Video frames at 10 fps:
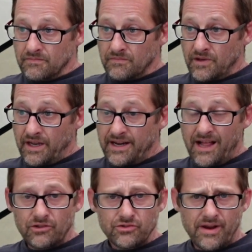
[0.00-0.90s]
The
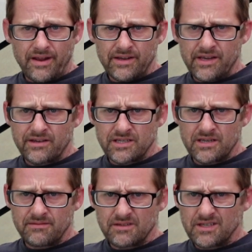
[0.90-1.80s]
canals round here,
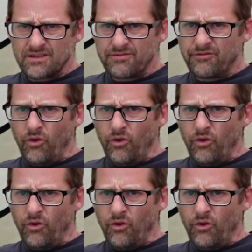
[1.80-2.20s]
since the